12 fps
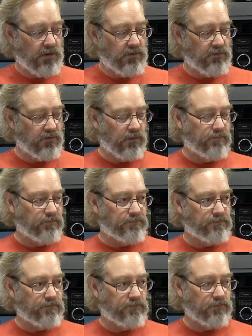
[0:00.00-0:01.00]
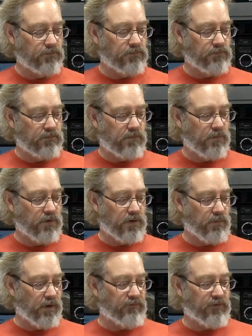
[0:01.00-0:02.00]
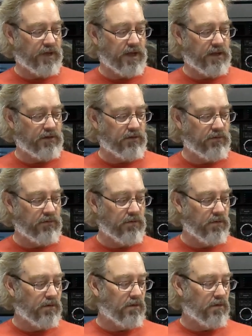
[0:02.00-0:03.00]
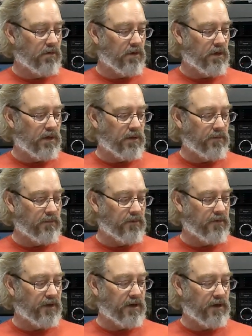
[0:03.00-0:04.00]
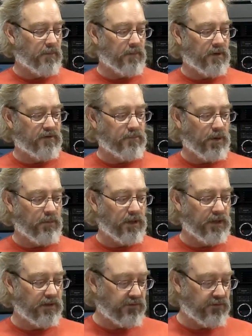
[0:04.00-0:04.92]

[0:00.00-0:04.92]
So we're going to wait for that to thicken up. It's bubbling.